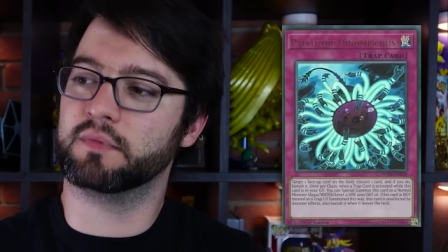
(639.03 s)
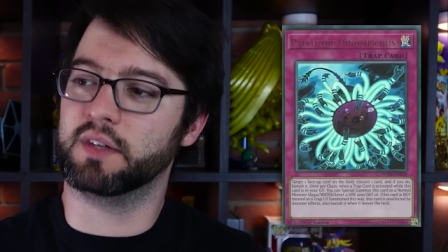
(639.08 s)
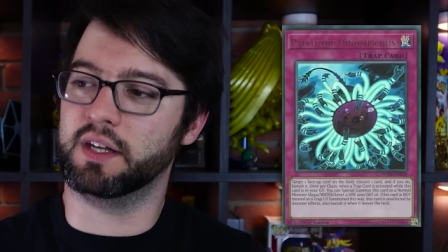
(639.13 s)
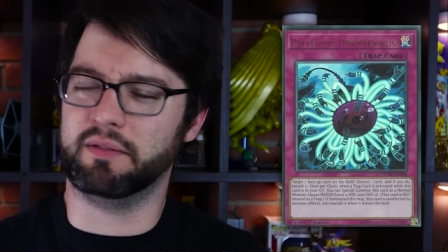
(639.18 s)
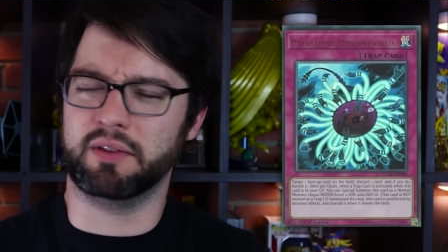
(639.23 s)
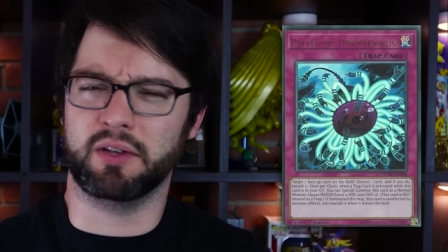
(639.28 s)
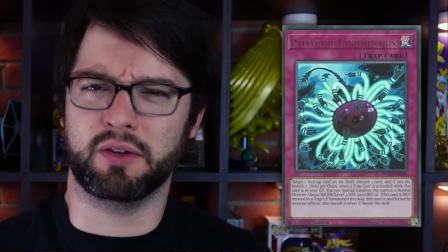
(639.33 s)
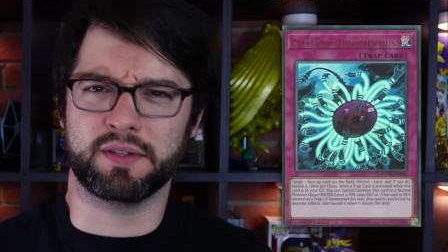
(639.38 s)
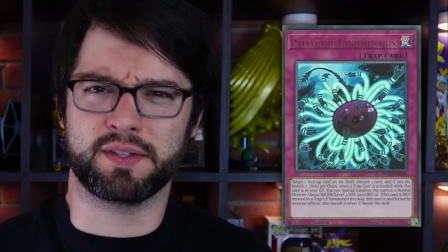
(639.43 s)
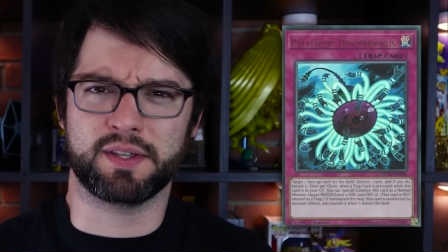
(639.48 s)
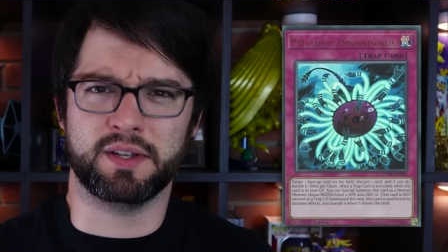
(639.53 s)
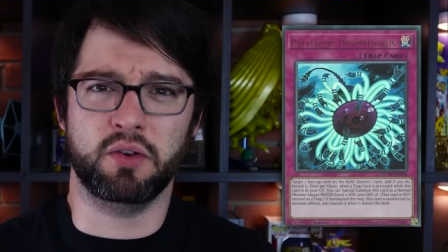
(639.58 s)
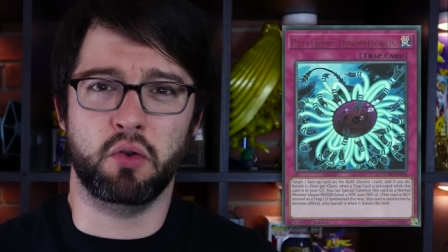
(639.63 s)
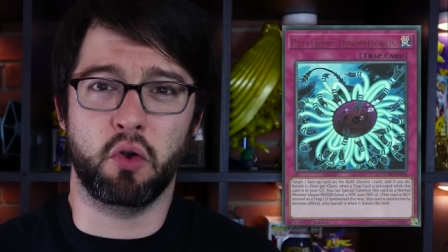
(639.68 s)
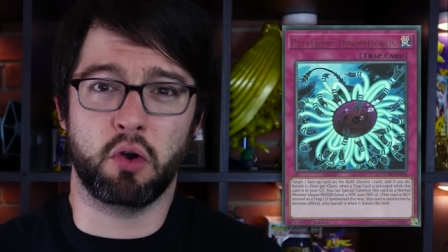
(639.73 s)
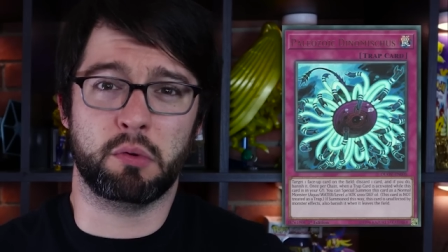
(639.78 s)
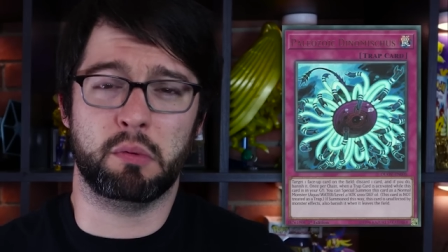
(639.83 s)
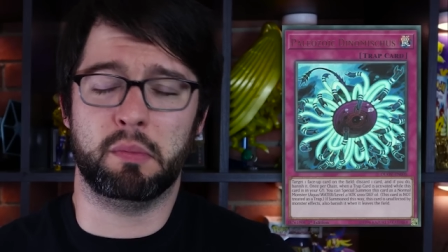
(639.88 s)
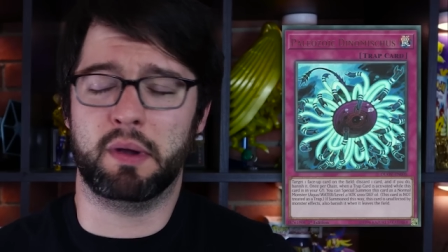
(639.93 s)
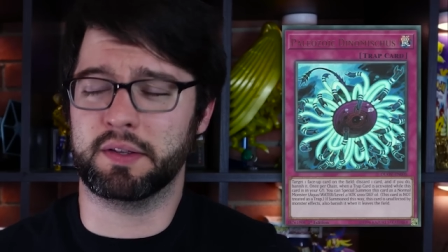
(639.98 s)
Even though it's a
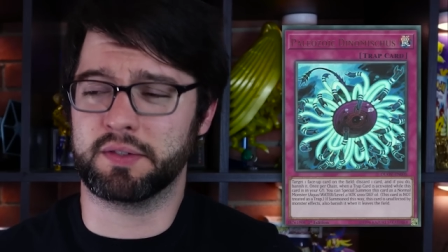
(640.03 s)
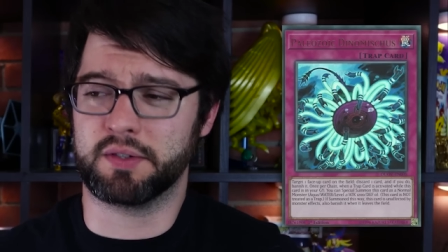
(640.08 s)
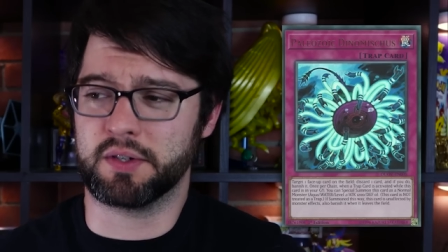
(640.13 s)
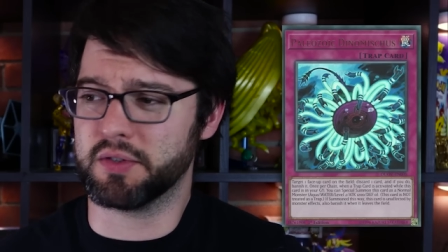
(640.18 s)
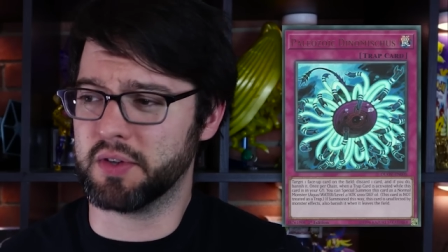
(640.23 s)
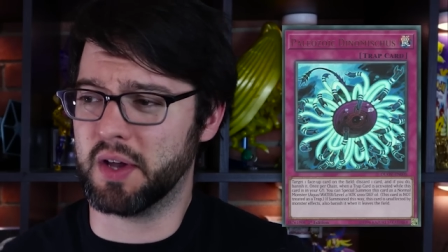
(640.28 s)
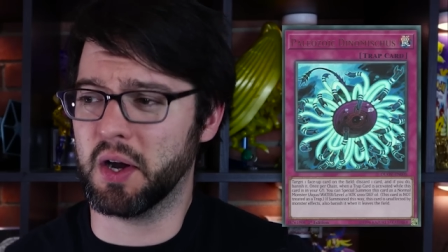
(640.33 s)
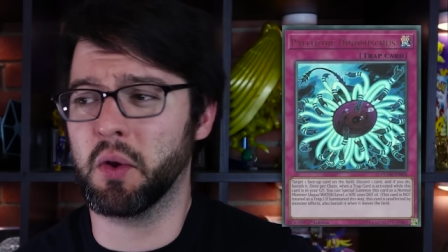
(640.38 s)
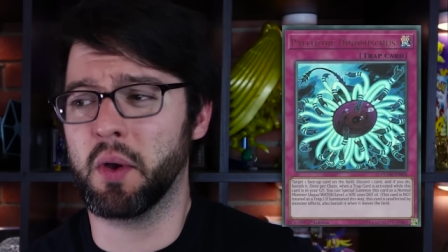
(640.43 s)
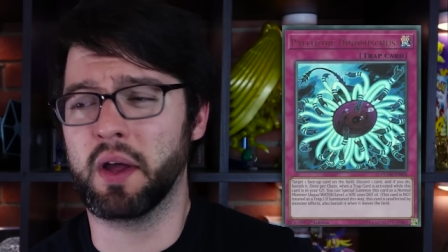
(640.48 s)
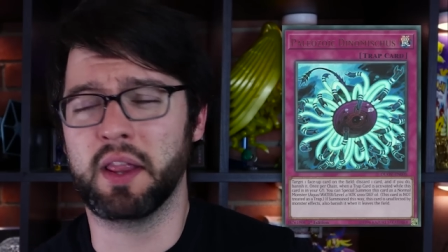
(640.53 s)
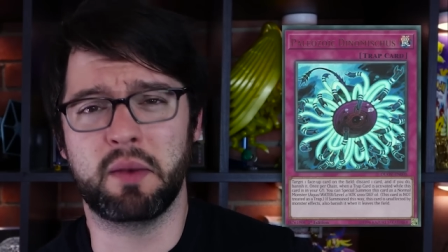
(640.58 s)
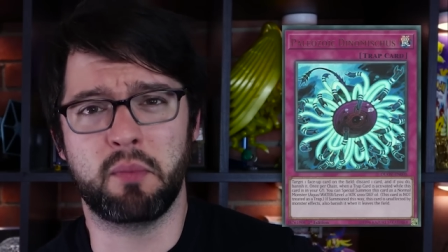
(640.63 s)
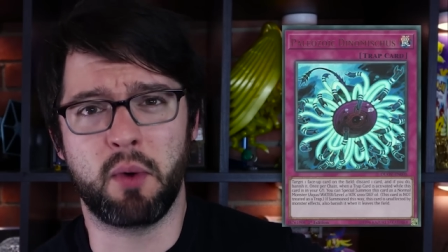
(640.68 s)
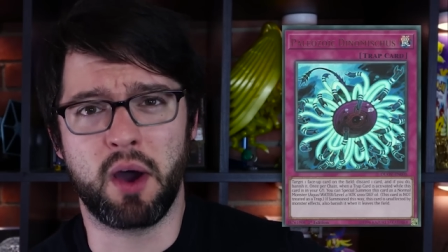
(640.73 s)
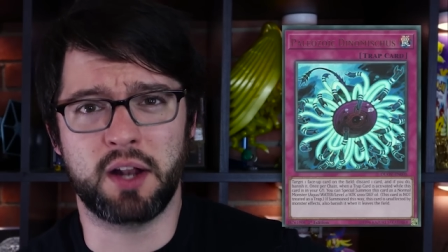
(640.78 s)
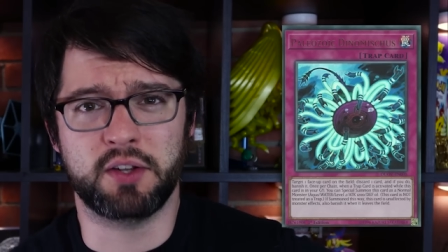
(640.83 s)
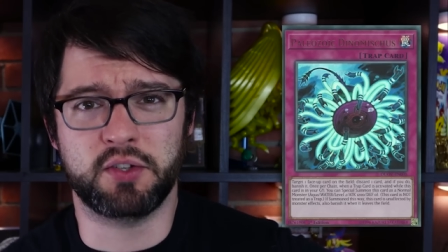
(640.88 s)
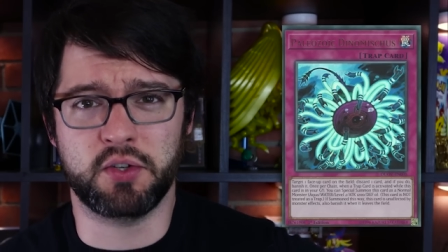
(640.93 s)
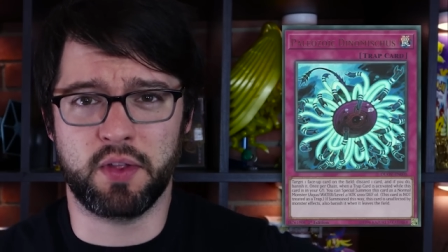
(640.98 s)
normal monster, so I don't know why they'd
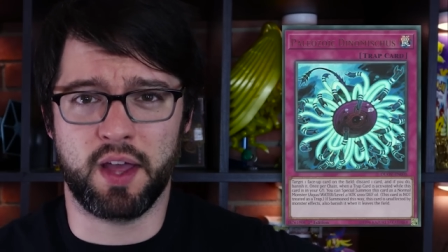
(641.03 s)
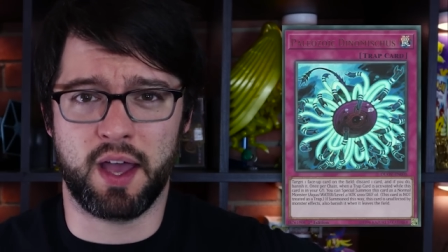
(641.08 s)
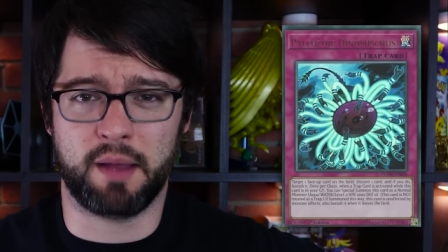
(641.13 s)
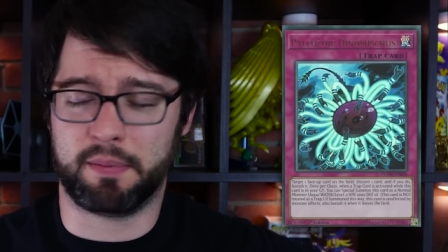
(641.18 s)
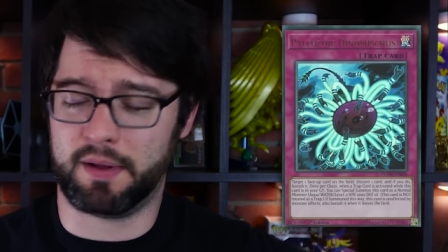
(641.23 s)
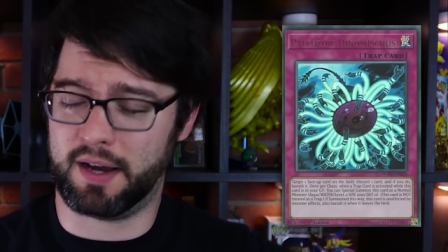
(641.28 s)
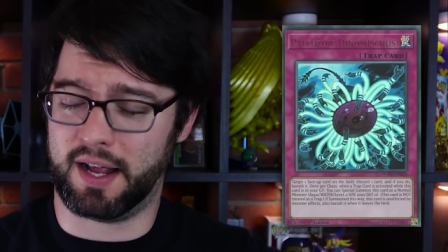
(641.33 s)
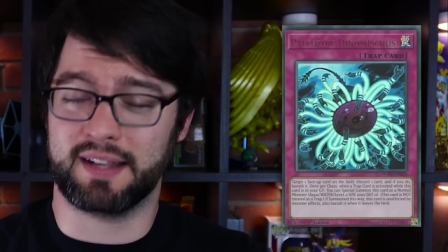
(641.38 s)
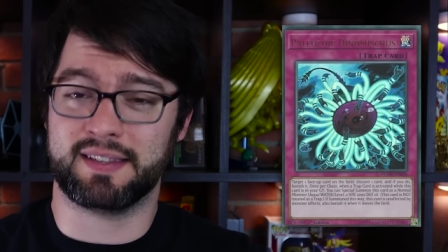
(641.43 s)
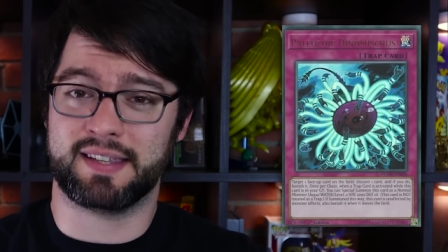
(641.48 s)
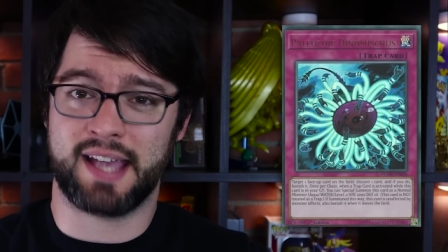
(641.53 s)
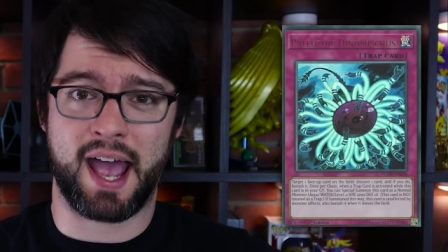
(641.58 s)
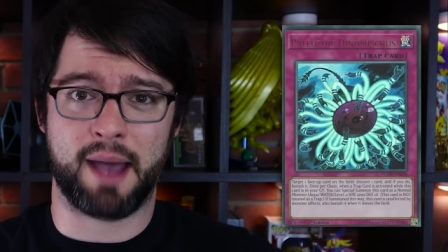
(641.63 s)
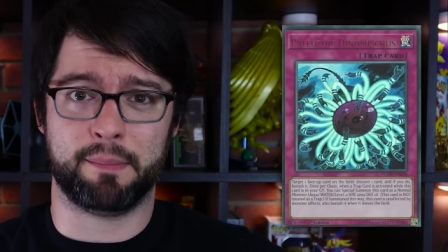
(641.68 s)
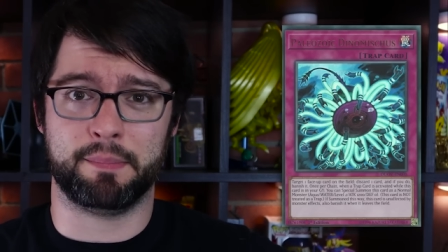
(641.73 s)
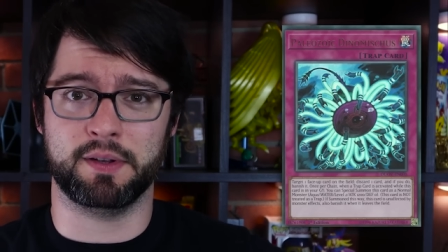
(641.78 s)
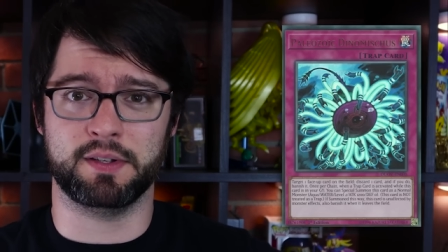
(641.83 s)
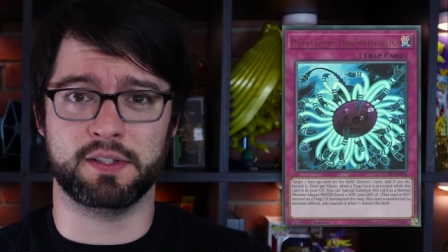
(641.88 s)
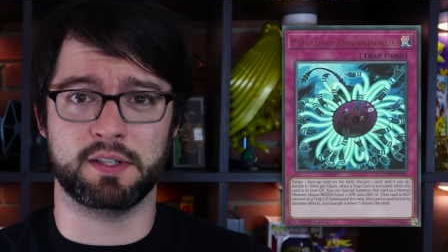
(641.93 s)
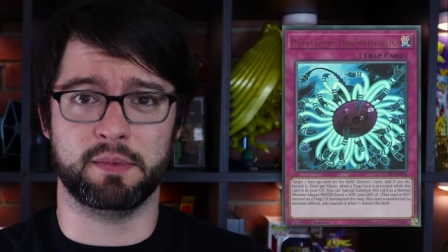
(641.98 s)
want to do that, but it's
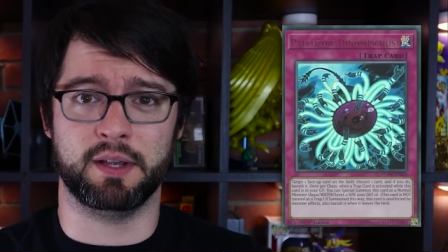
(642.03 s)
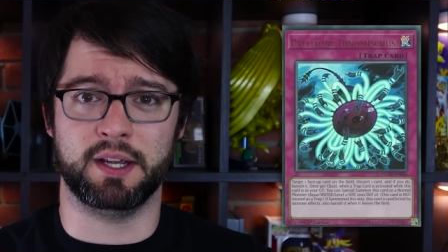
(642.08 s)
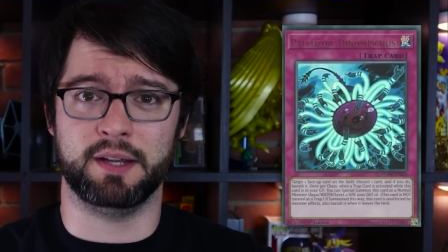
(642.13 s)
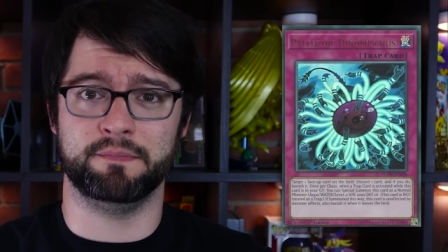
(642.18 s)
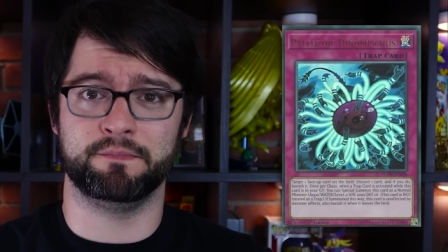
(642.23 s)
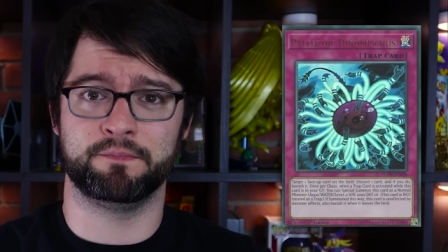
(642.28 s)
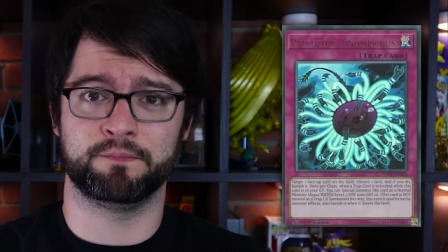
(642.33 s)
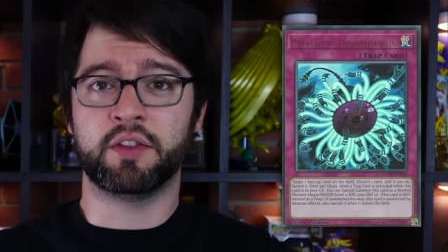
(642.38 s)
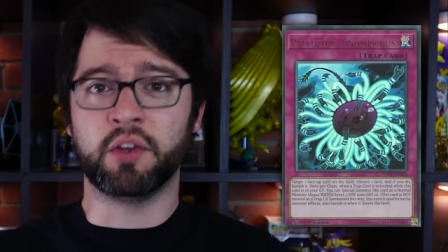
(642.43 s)
happened to me.